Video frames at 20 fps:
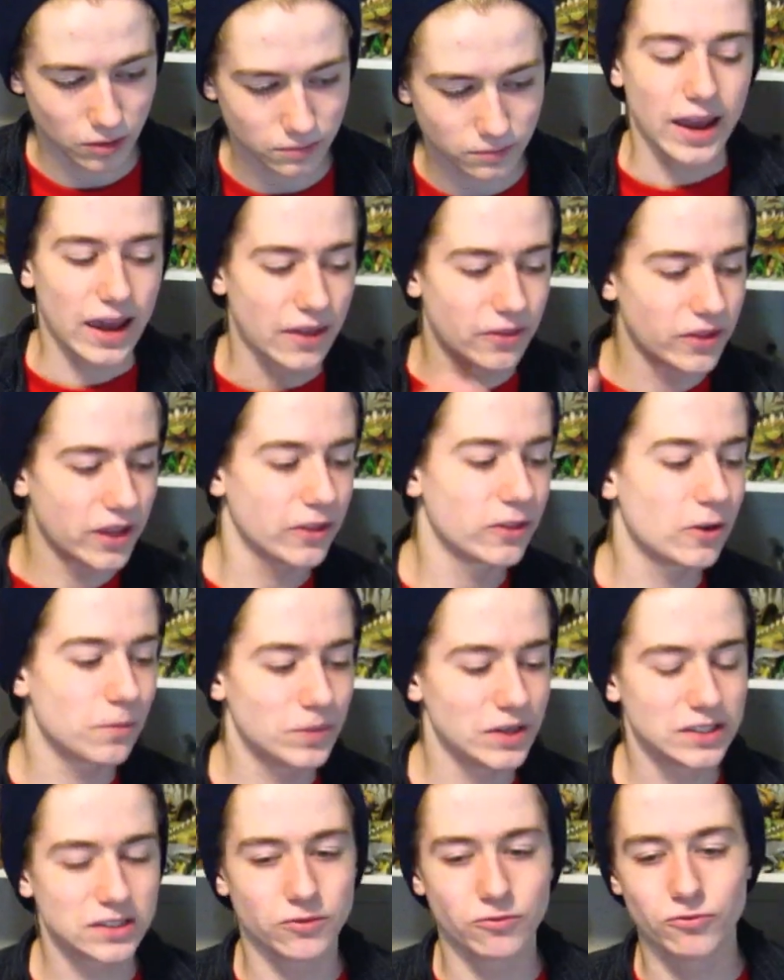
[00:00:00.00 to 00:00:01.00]
And then there'd
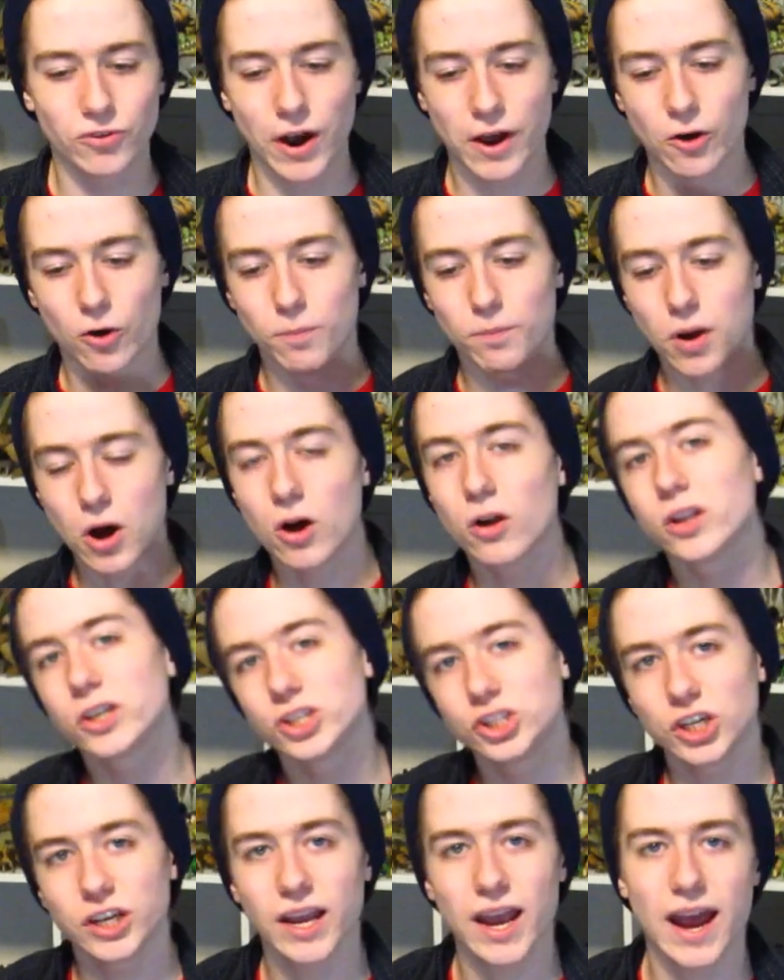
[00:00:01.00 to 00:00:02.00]
be some final
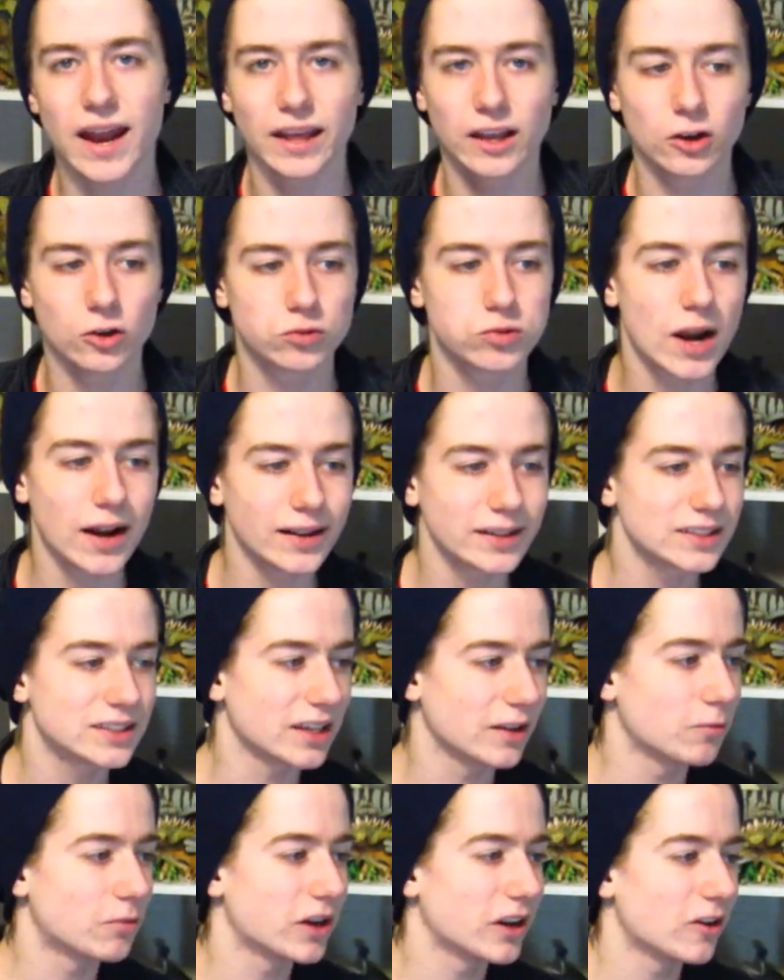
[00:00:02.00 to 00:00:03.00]
polishing, adding credits,
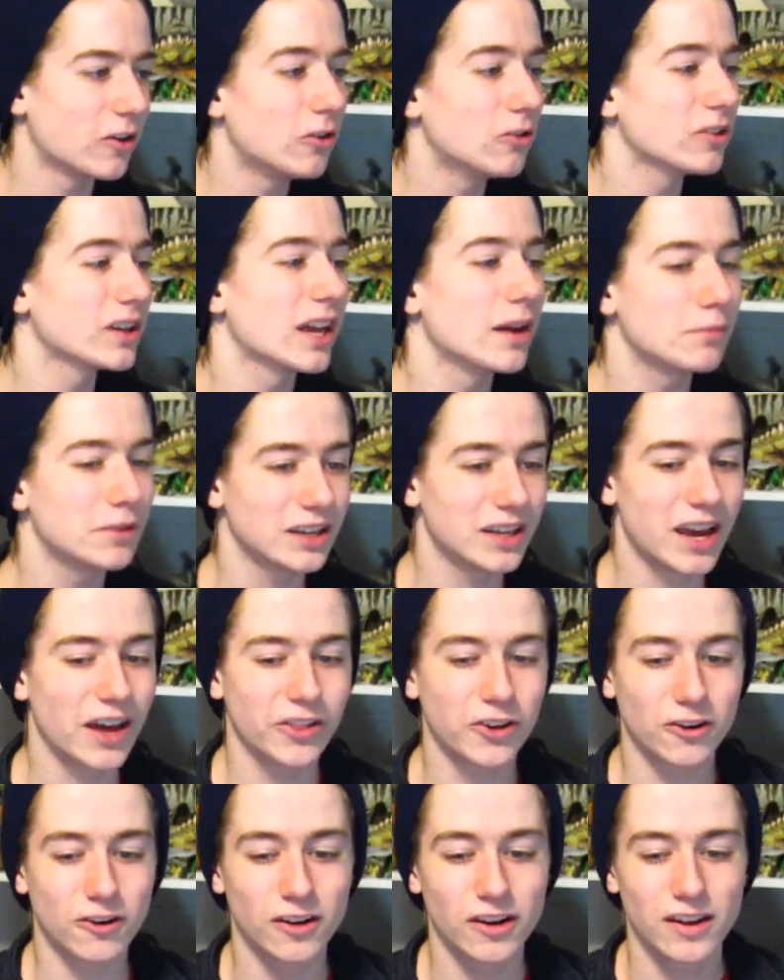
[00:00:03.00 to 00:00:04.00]
and when it all came
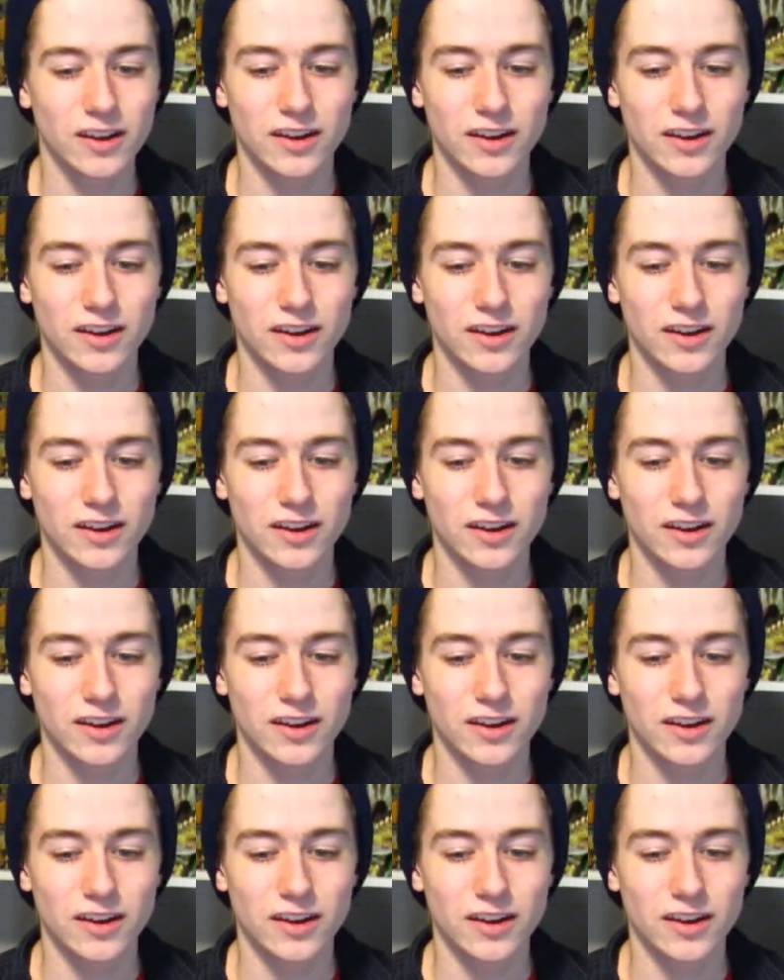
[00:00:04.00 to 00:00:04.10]
together,